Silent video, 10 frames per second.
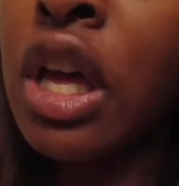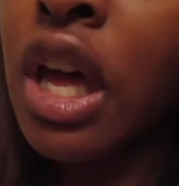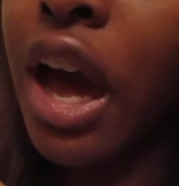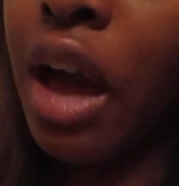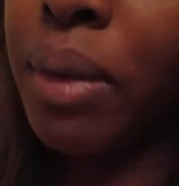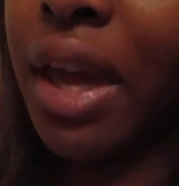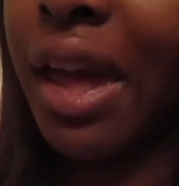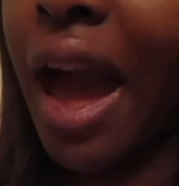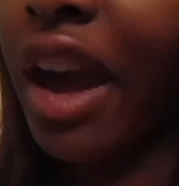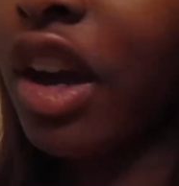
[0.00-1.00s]
I mean,
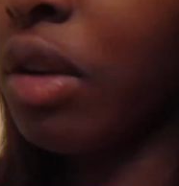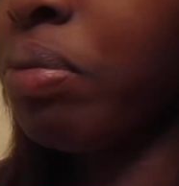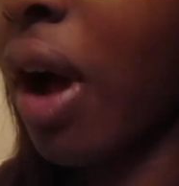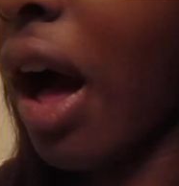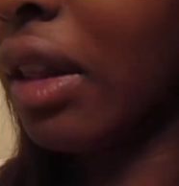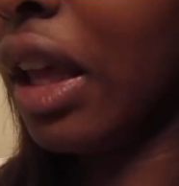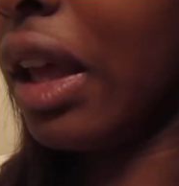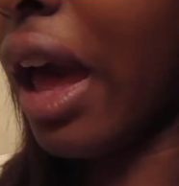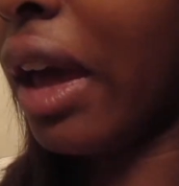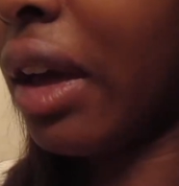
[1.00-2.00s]
I could probably
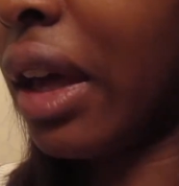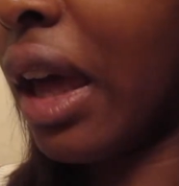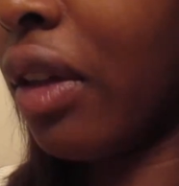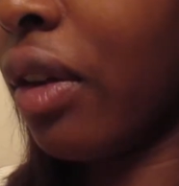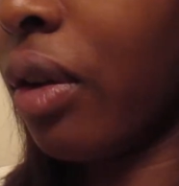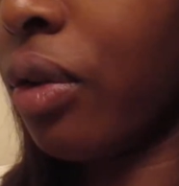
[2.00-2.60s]
like get